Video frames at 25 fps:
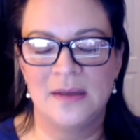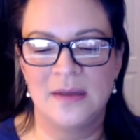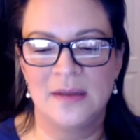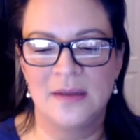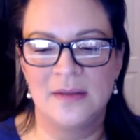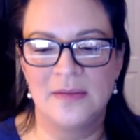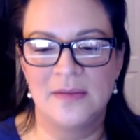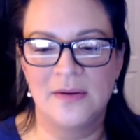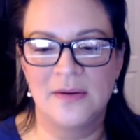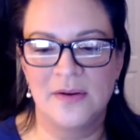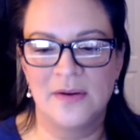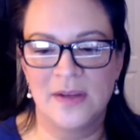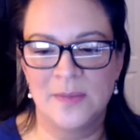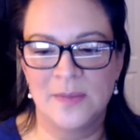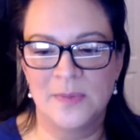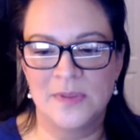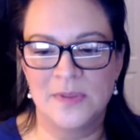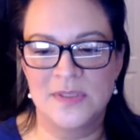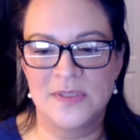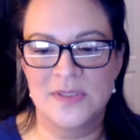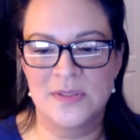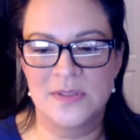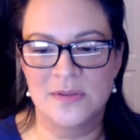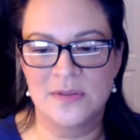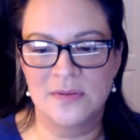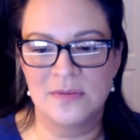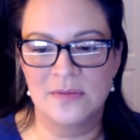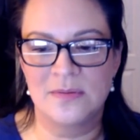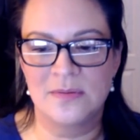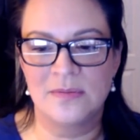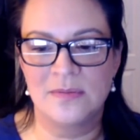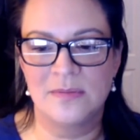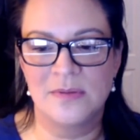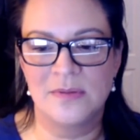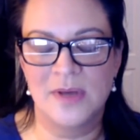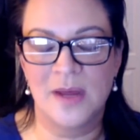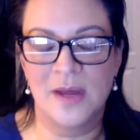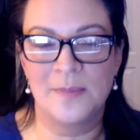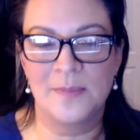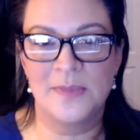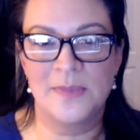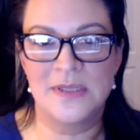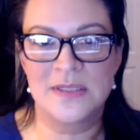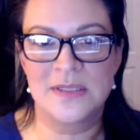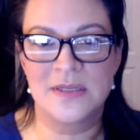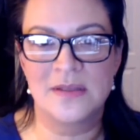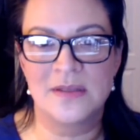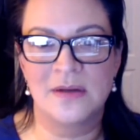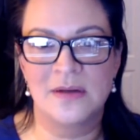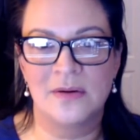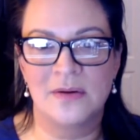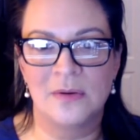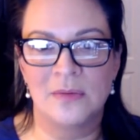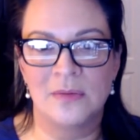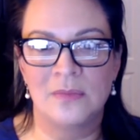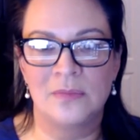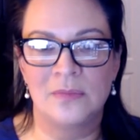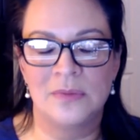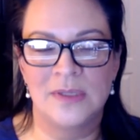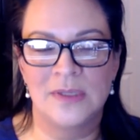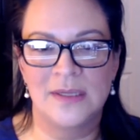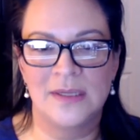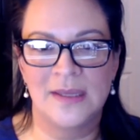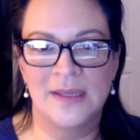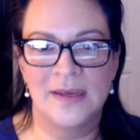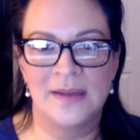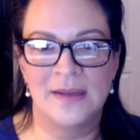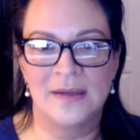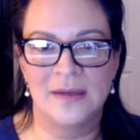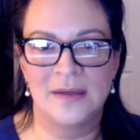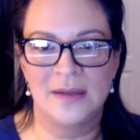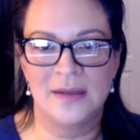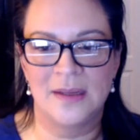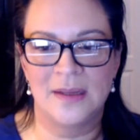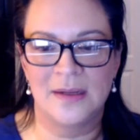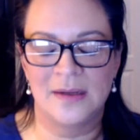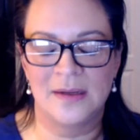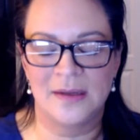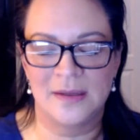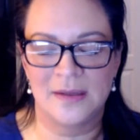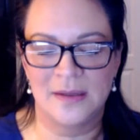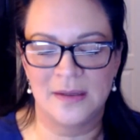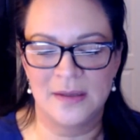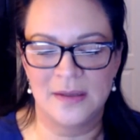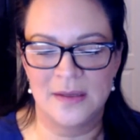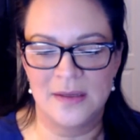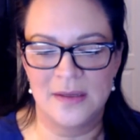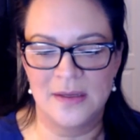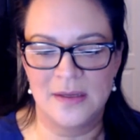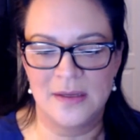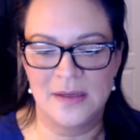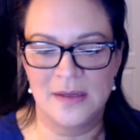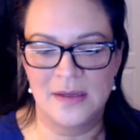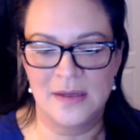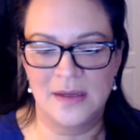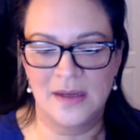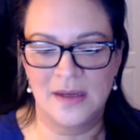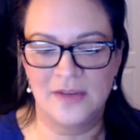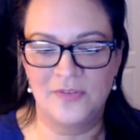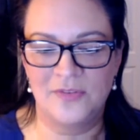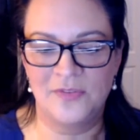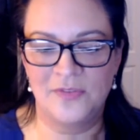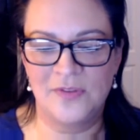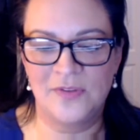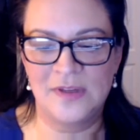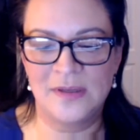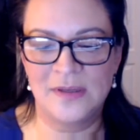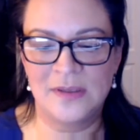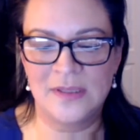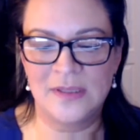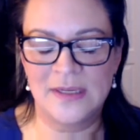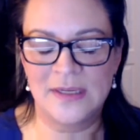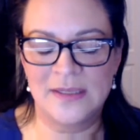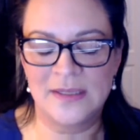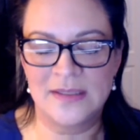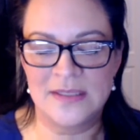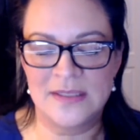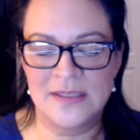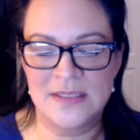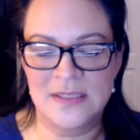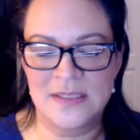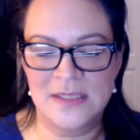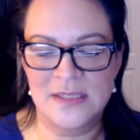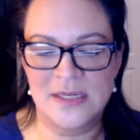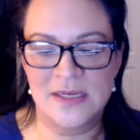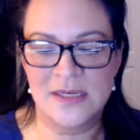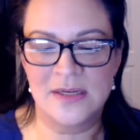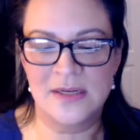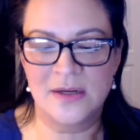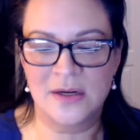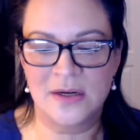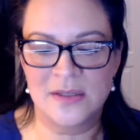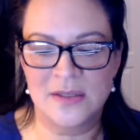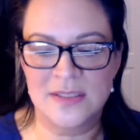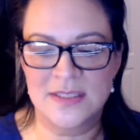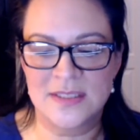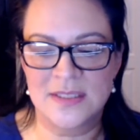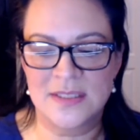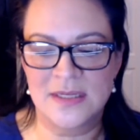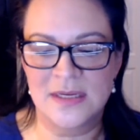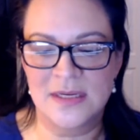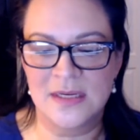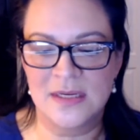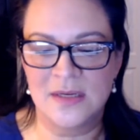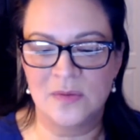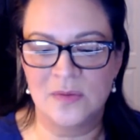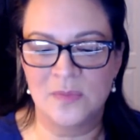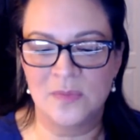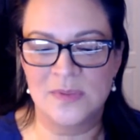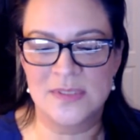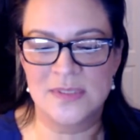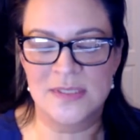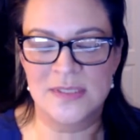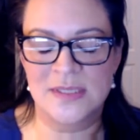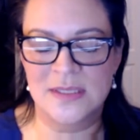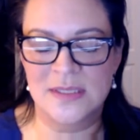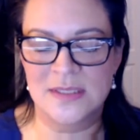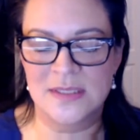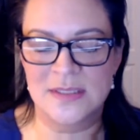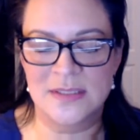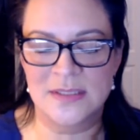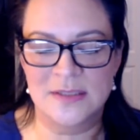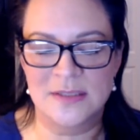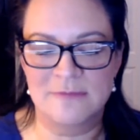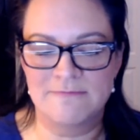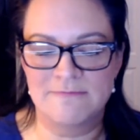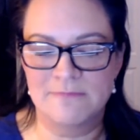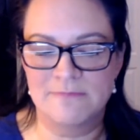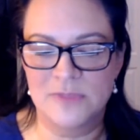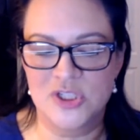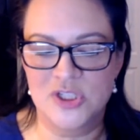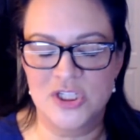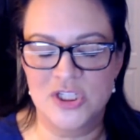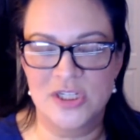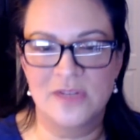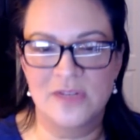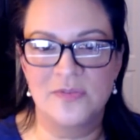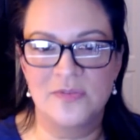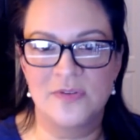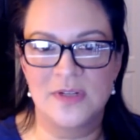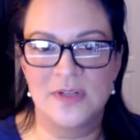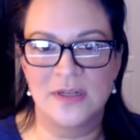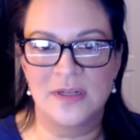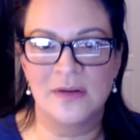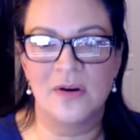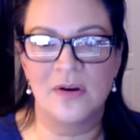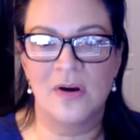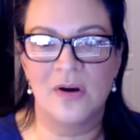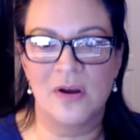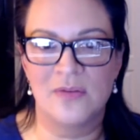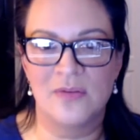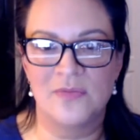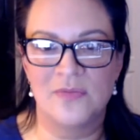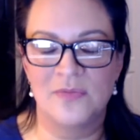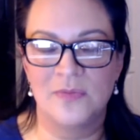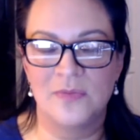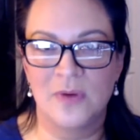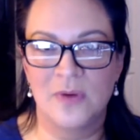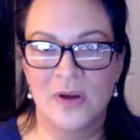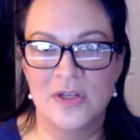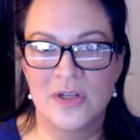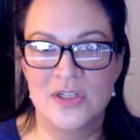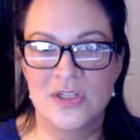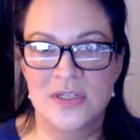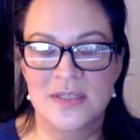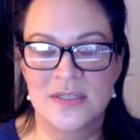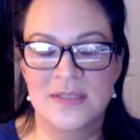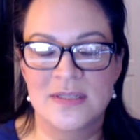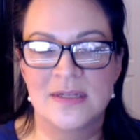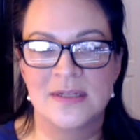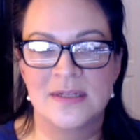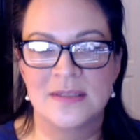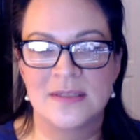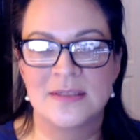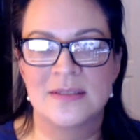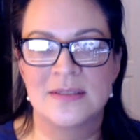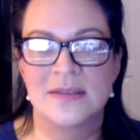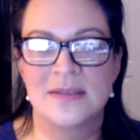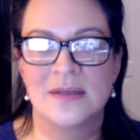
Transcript: they're able to come into their own again. And I feel like the TRC was this shift in consciousness